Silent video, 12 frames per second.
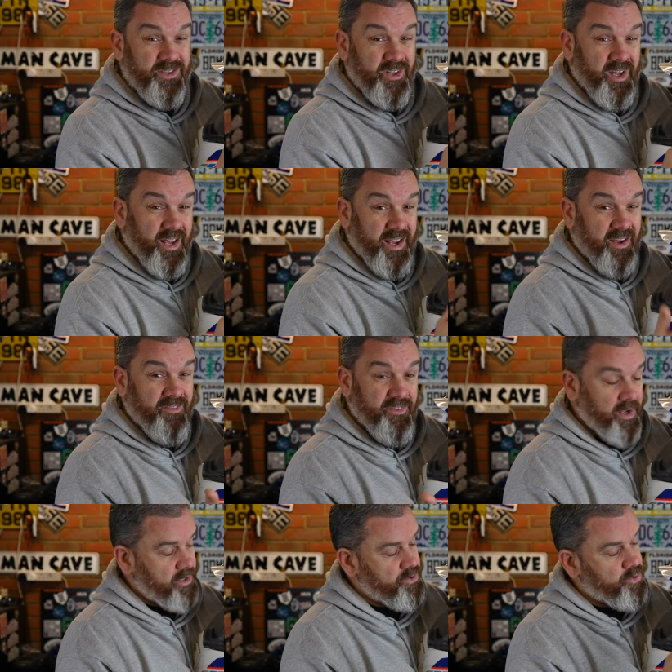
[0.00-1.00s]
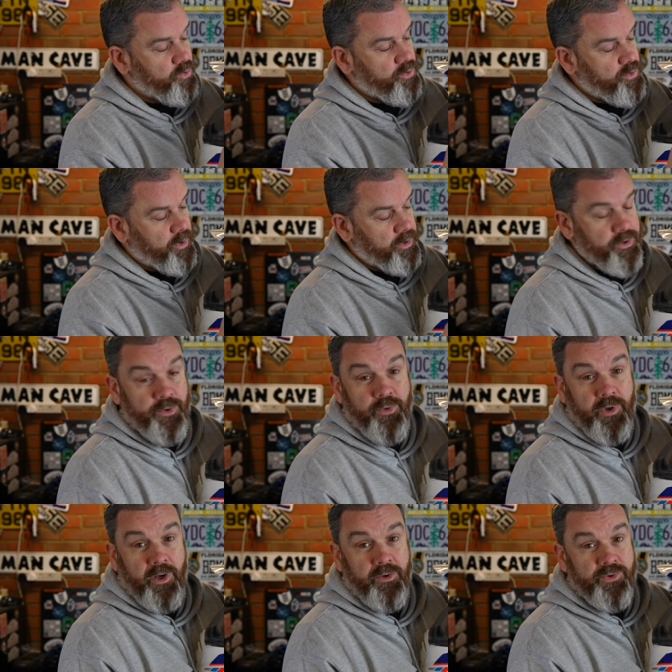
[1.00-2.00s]
to have a tool to undo
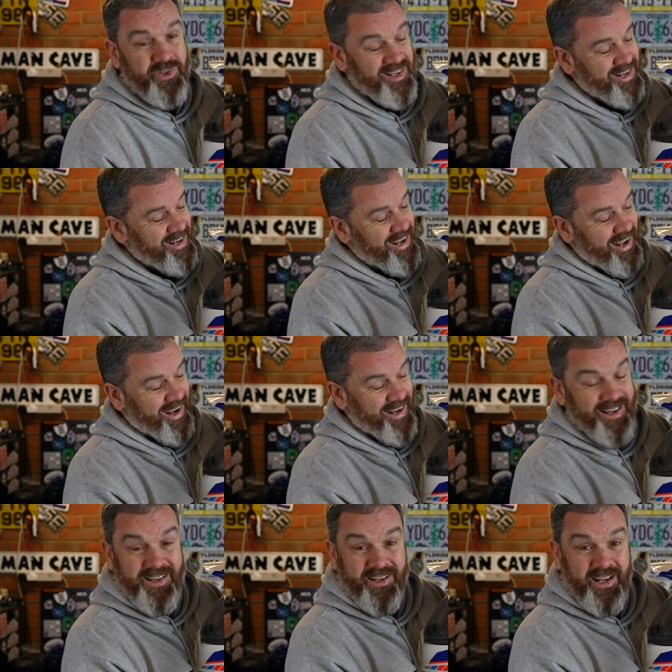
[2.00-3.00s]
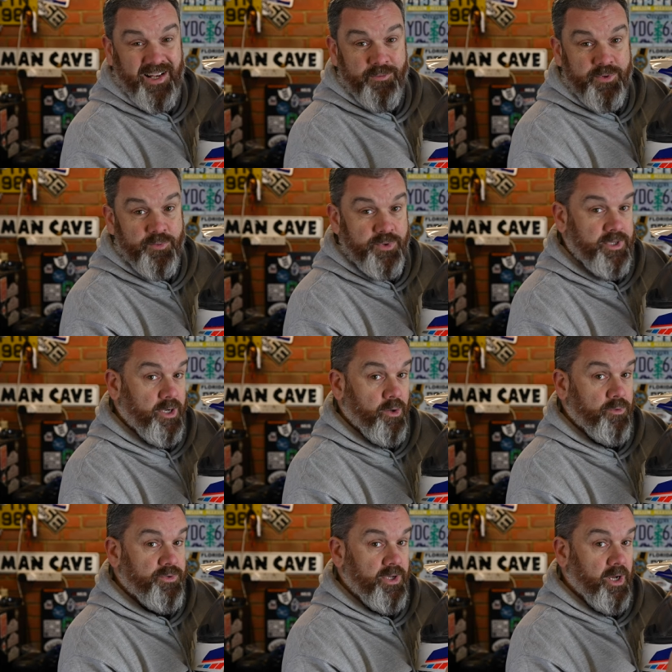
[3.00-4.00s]
those. And the clips
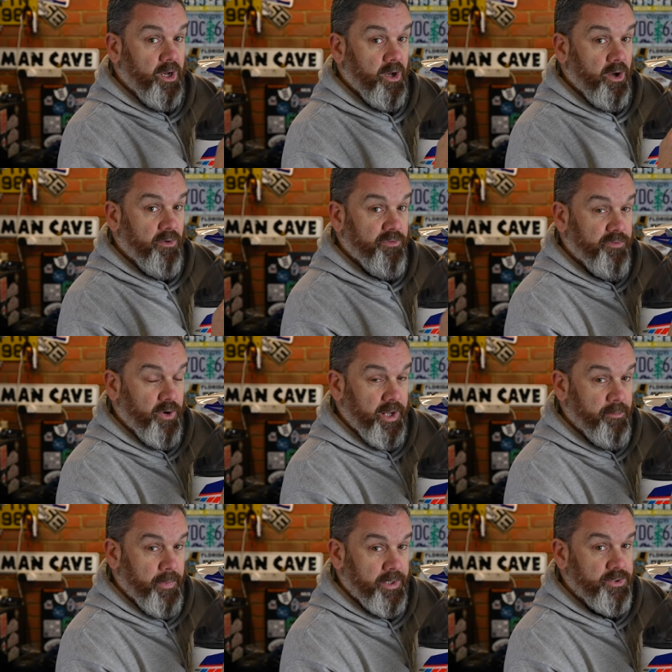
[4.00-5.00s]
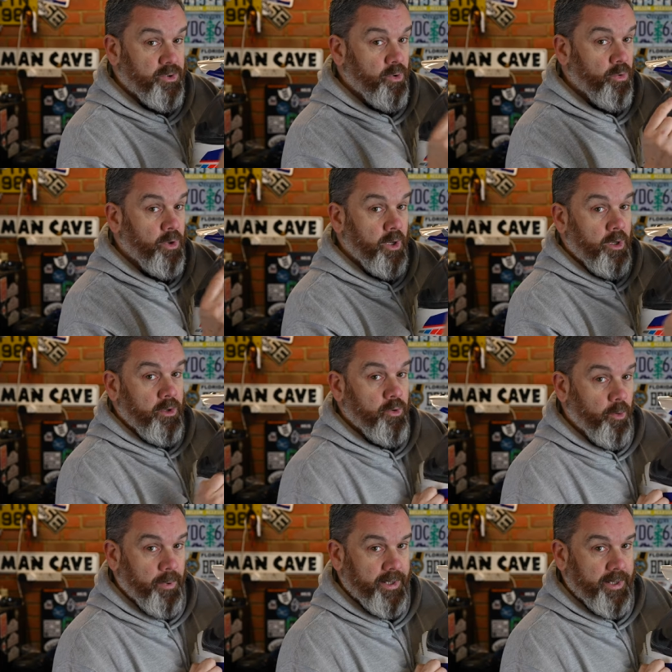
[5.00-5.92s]
themselves are fully metal, not